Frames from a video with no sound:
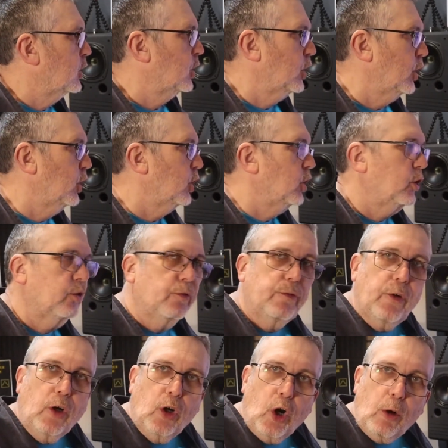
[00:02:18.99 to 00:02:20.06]
search
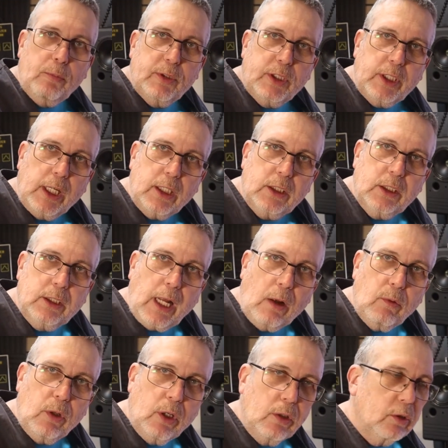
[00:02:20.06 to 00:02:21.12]
for Opsix
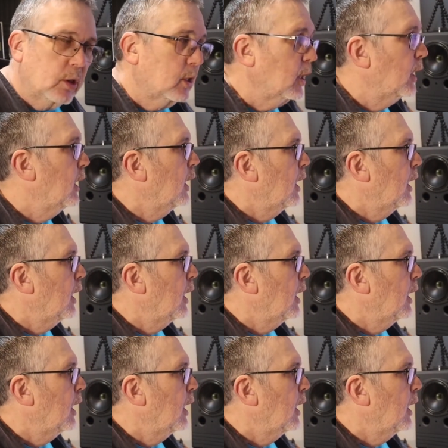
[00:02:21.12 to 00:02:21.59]
downloads,